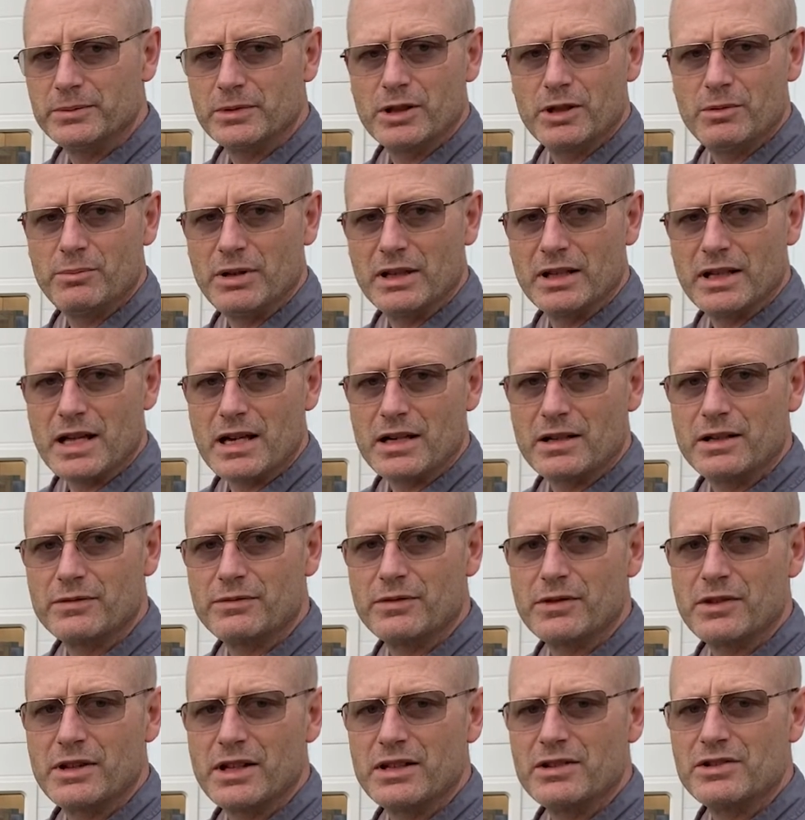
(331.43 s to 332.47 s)
It could be a lot of
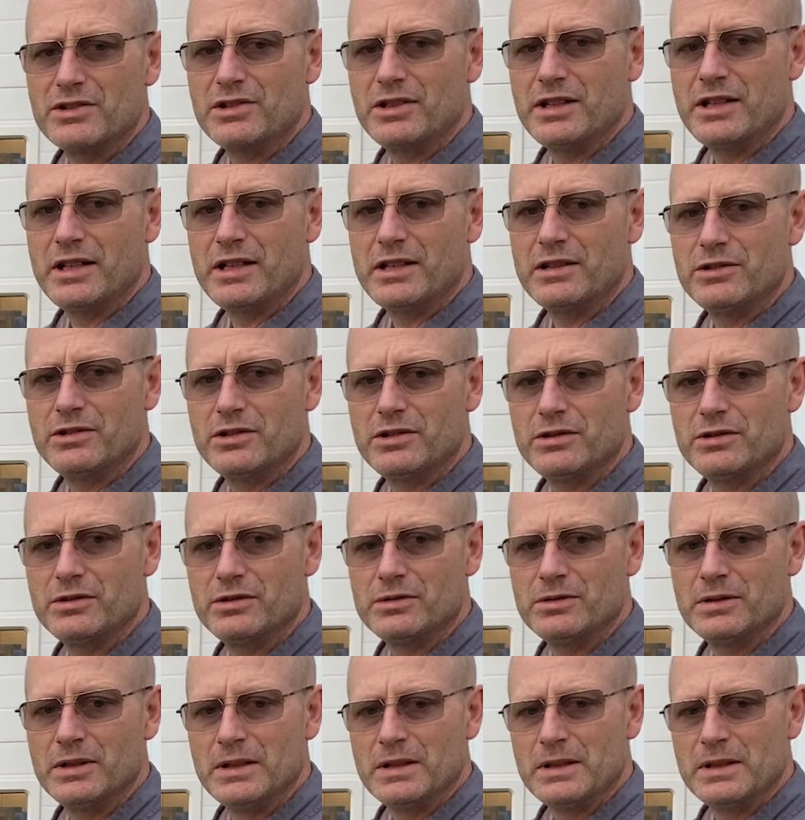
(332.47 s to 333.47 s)
different things leading to